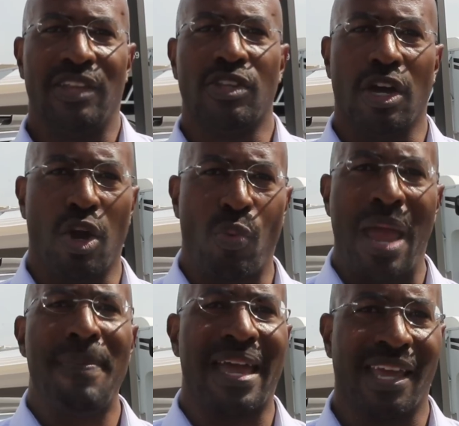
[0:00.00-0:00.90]
It's going to go
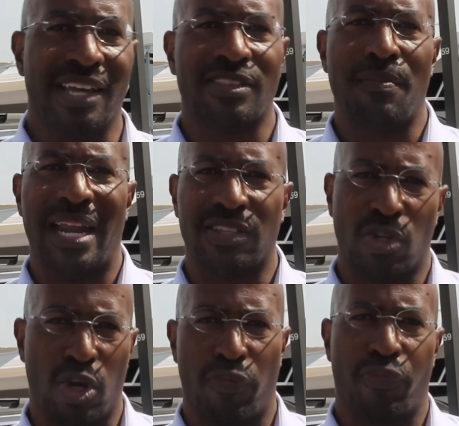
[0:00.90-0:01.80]
right back against somebody's
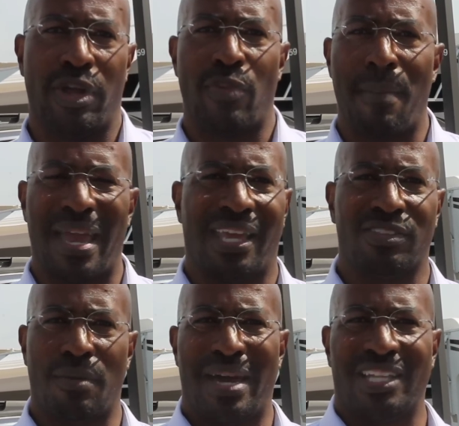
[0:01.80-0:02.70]
girlfriend, right back
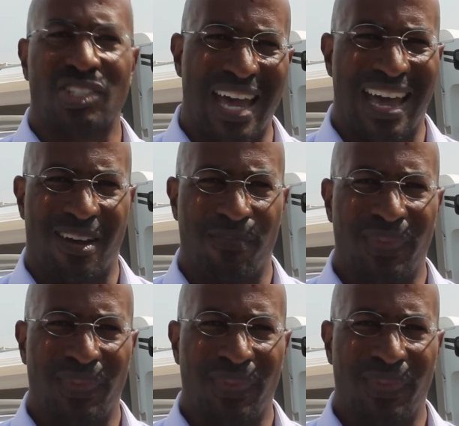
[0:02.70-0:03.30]
against somebody's child.